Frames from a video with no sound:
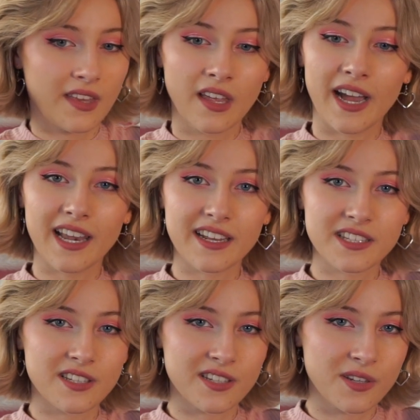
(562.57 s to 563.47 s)
I
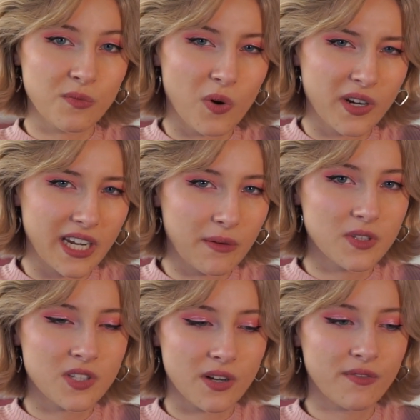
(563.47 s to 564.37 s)
like to just do one
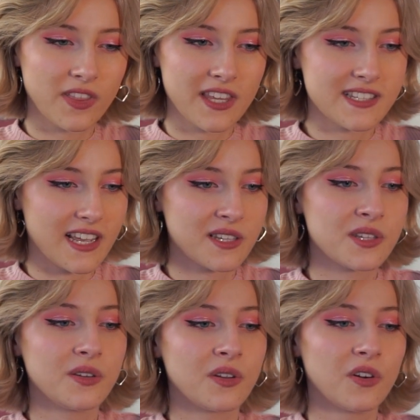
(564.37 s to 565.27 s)
downward strum for these
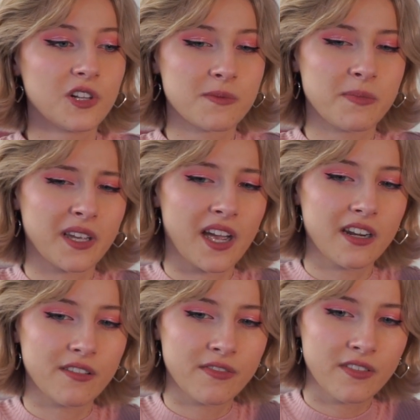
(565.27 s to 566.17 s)
last two chords, but
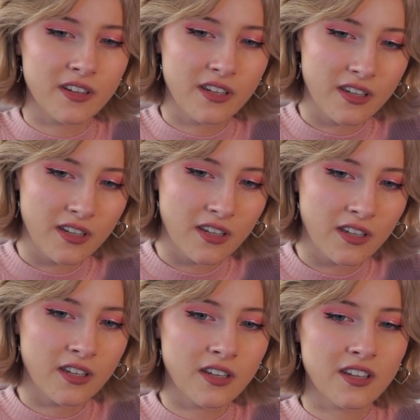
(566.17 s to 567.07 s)
kind of
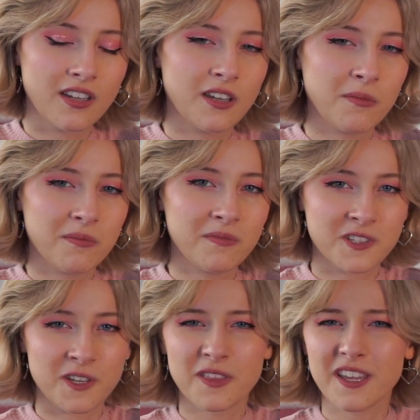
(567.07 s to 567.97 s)

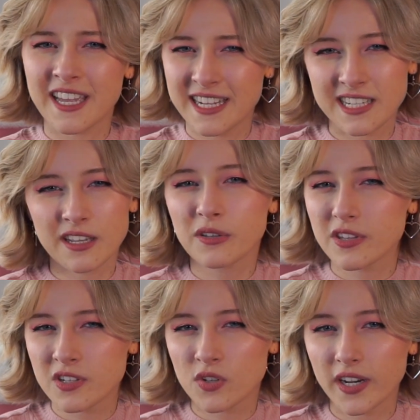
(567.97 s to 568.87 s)
so that you're hitting all
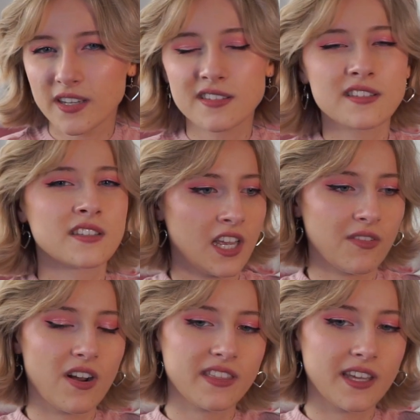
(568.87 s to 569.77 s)
the strings
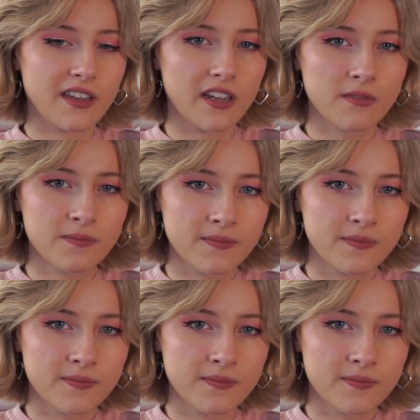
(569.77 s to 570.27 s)
rather than going